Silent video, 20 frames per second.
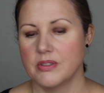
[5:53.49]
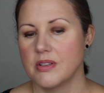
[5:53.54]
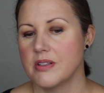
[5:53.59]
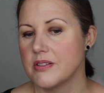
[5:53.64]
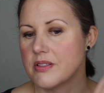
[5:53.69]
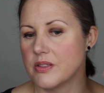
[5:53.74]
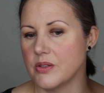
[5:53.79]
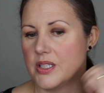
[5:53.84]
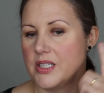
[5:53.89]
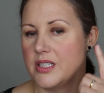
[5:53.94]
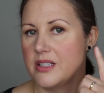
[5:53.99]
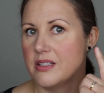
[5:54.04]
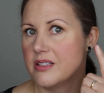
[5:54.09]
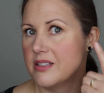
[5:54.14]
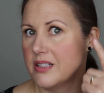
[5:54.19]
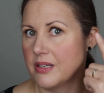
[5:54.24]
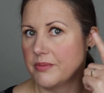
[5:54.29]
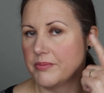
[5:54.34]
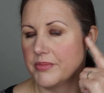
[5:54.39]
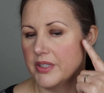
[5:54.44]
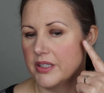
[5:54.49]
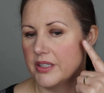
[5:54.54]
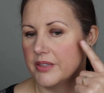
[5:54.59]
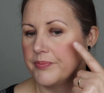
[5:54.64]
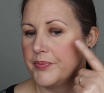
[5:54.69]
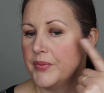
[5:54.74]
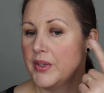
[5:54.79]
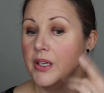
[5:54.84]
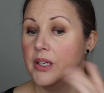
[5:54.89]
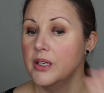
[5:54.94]
So I did the same thing.
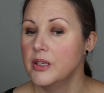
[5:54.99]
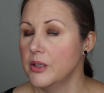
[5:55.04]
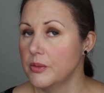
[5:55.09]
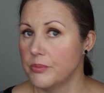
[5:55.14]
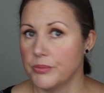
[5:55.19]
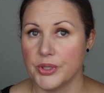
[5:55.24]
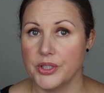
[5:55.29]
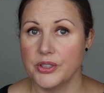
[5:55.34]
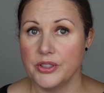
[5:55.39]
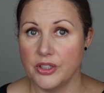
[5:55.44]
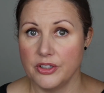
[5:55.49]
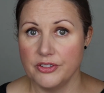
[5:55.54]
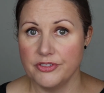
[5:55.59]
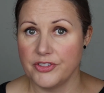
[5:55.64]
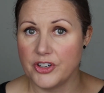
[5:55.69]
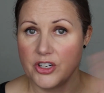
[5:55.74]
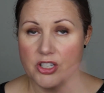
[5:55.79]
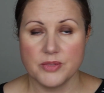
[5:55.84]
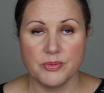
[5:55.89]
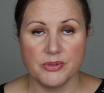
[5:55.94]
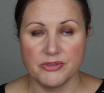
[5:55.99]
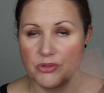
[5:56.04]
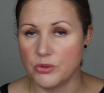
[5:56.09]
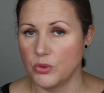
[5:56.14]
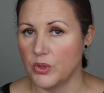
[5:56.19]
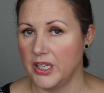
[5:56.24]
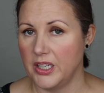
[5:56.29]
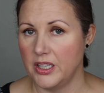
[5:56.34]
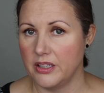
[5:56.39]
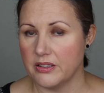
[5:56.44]
Put it on first
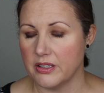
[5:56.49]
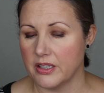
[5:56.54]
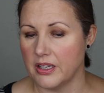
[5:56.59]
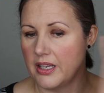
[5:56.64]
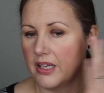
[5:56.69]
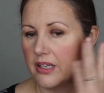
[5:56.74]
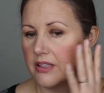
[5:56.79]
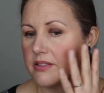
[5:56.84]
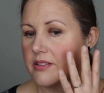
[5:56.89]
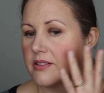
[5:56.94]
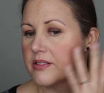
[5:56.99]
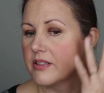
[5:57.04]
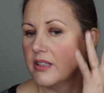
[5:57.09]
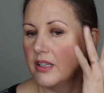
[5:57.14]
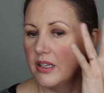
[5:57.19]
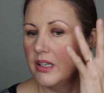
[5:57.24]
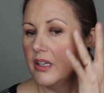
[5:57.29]
before anything else.